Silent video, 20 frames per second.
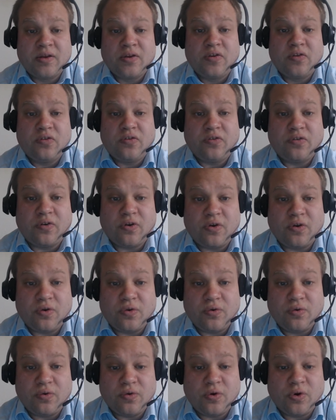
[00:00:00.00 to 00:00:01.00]

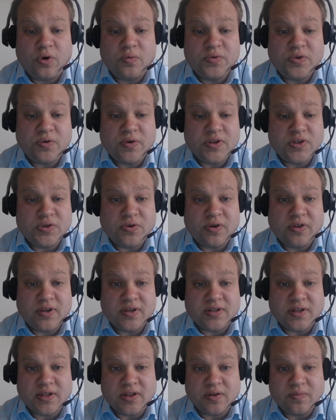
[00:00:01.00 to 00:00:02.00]
So, hope you enjoy
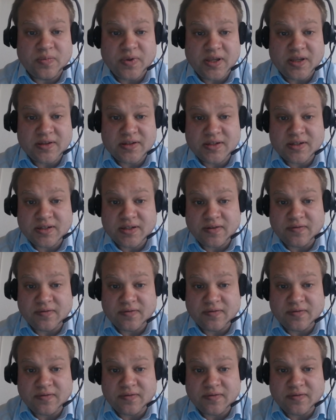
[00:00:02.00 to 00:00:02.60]
this little piece.